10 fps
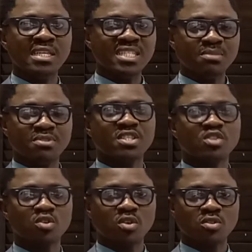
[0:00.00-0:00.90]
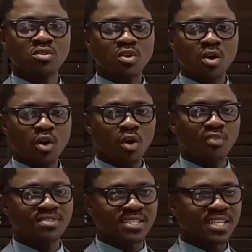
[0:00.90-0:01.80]
depreciation of
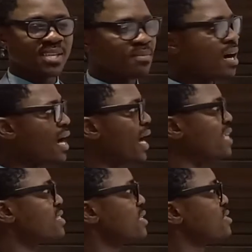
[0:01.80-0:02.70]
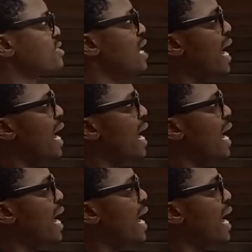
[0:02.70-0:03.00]
same assets?